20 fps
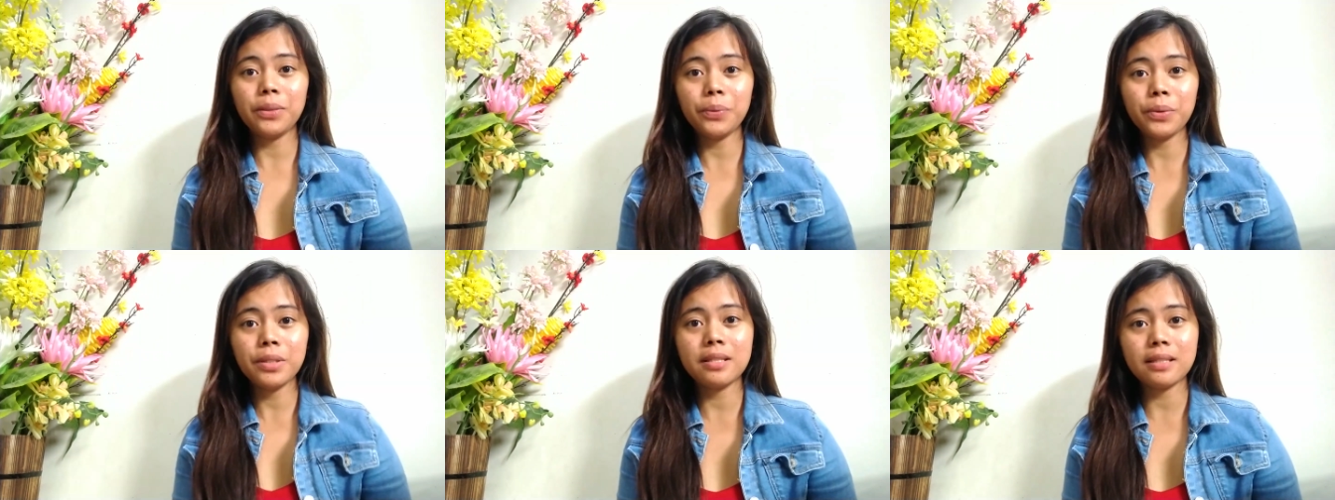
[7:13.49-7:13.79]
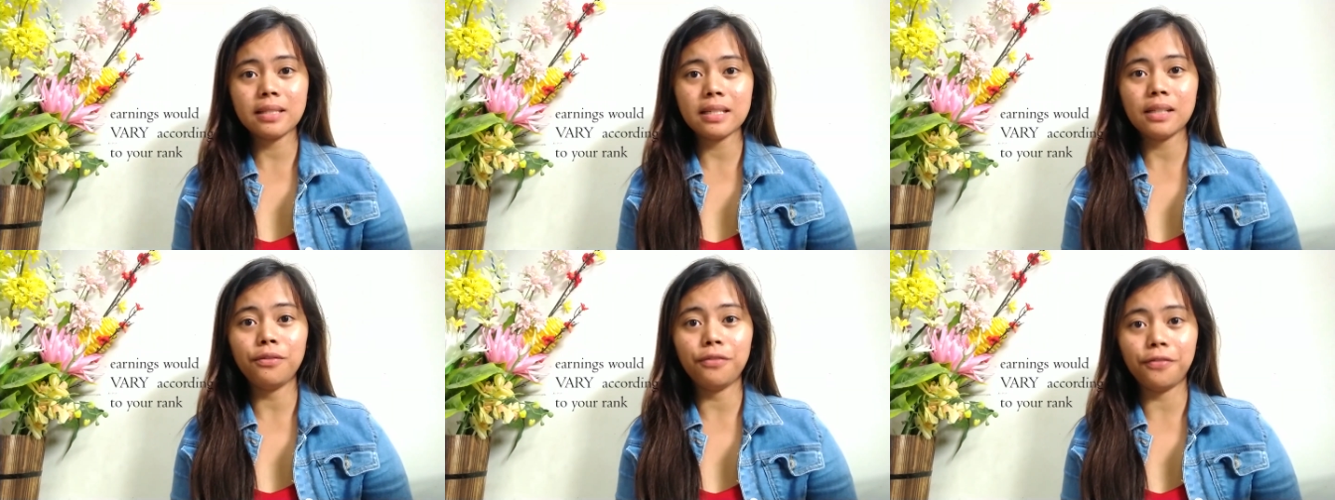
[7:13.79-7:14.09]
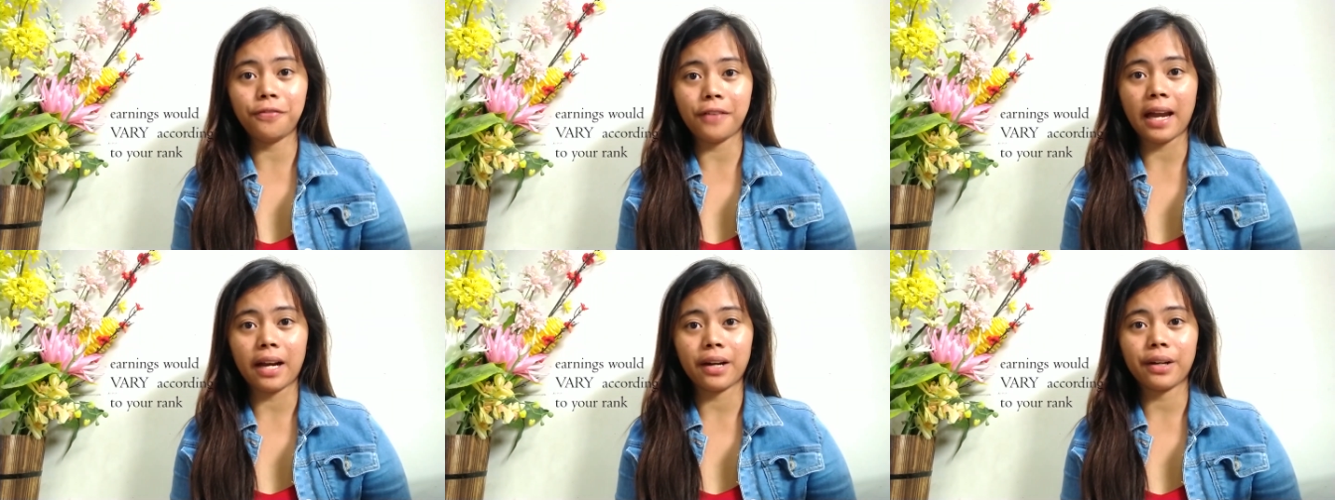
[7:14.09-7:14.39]
It would still
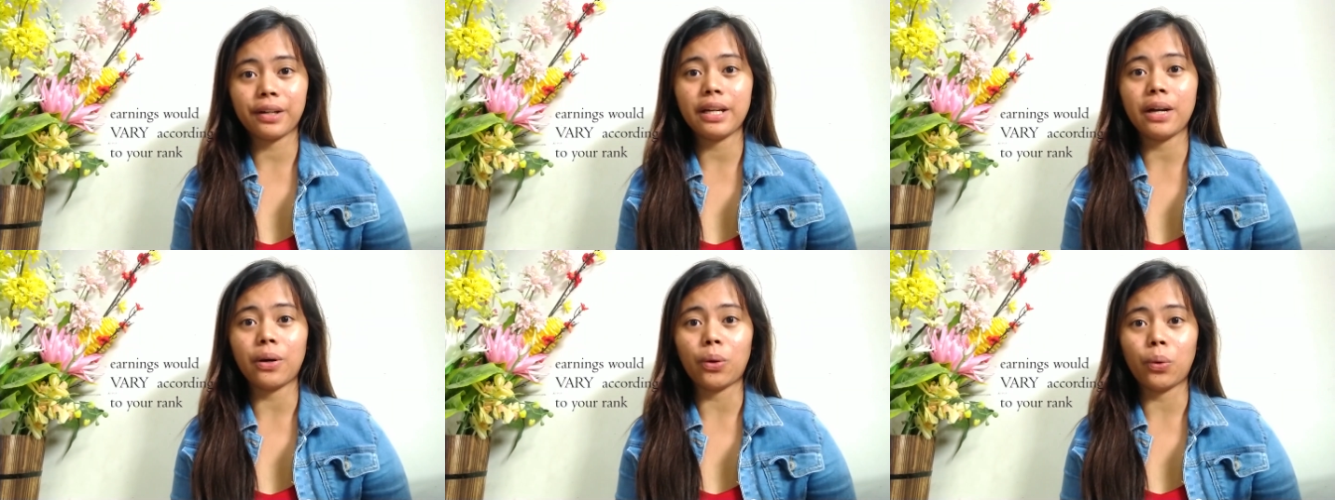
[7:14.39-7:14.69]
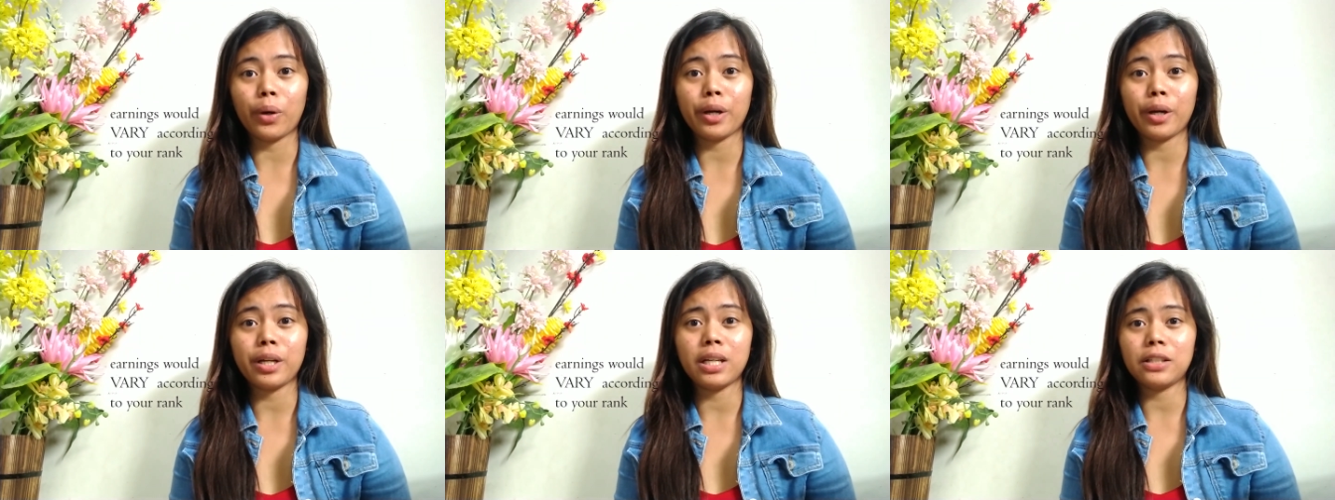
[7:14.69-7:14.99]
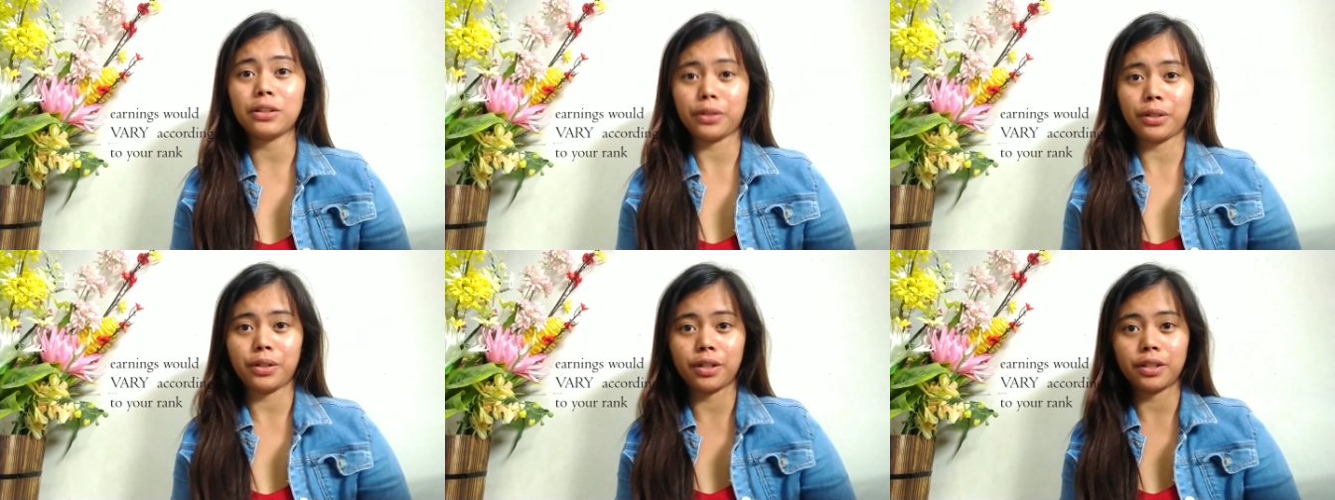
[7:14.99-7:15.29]
vary
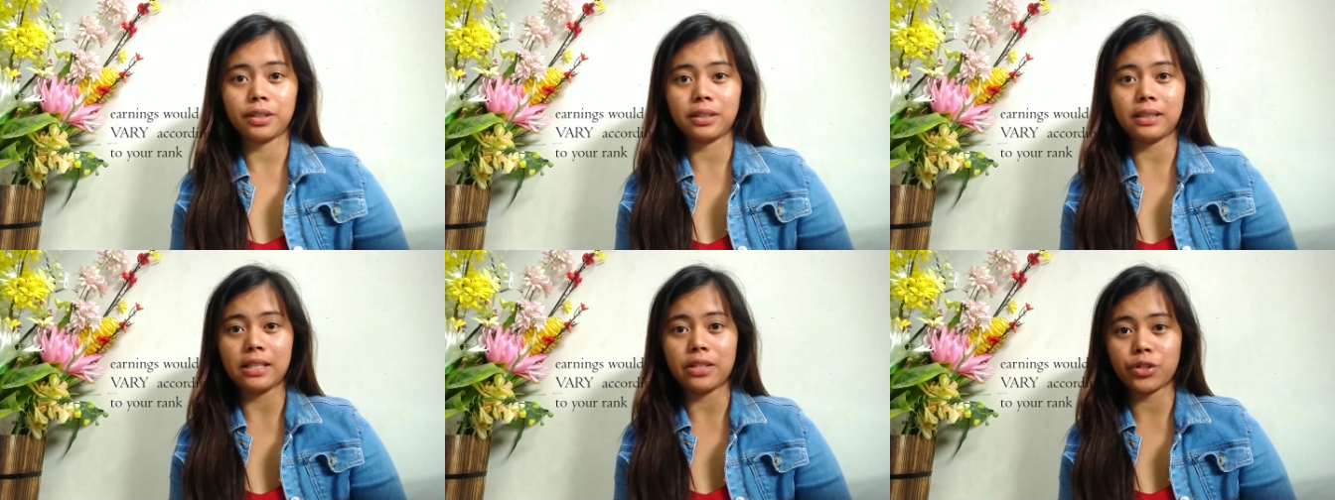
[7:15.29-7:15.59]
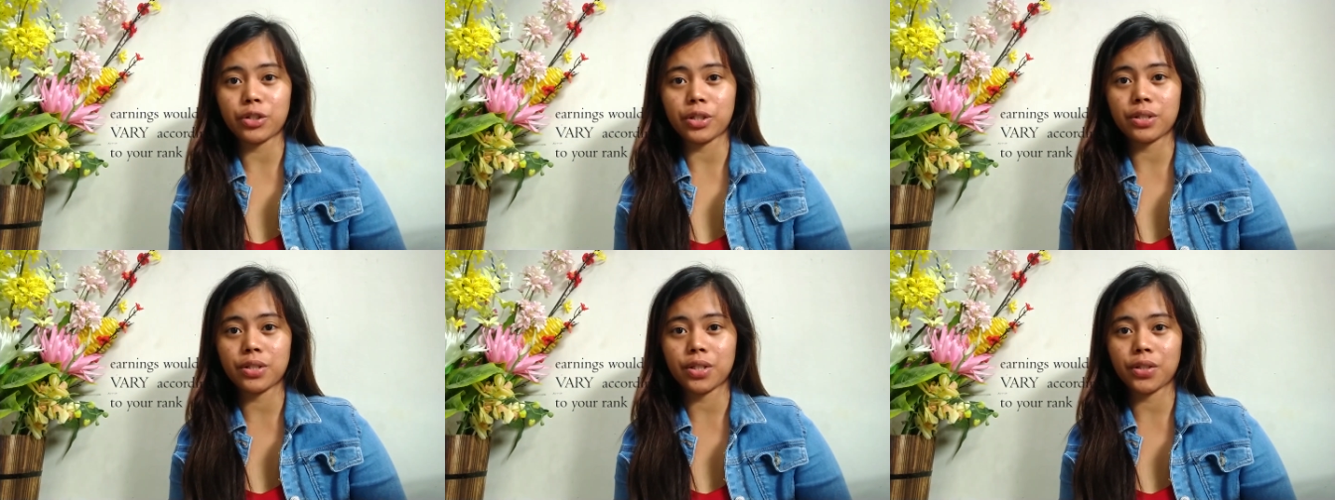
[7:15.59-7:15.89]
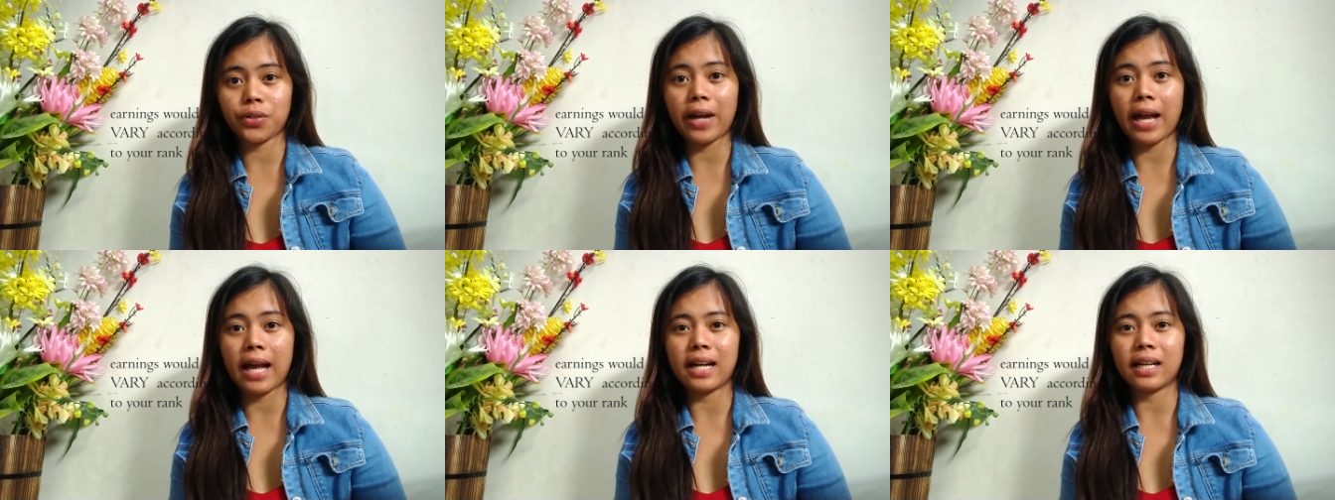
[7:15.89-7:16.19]
according to your
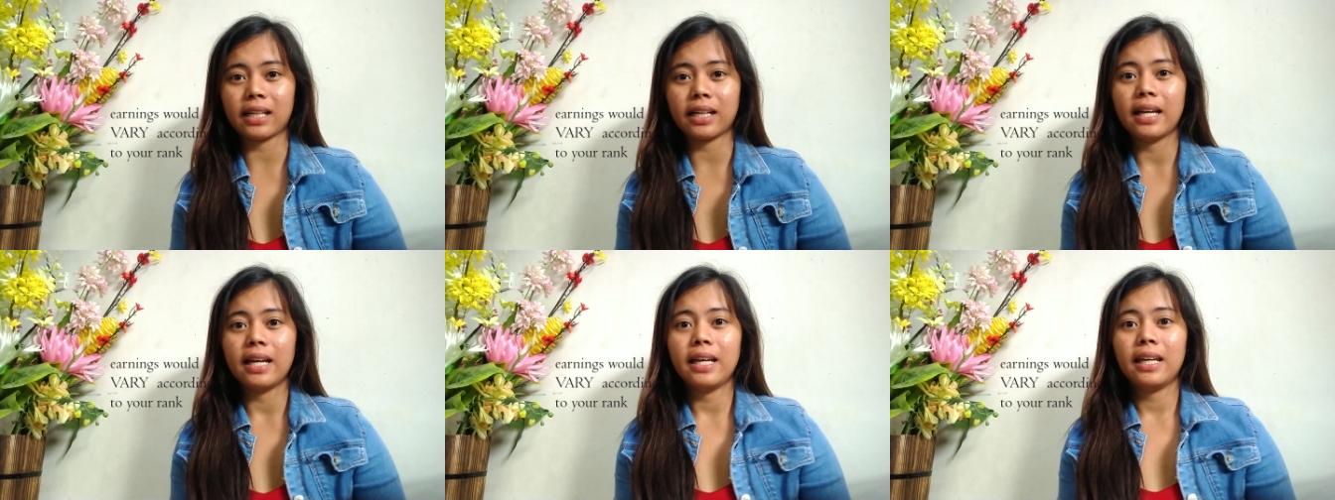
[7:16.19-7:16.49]
teacher's rank.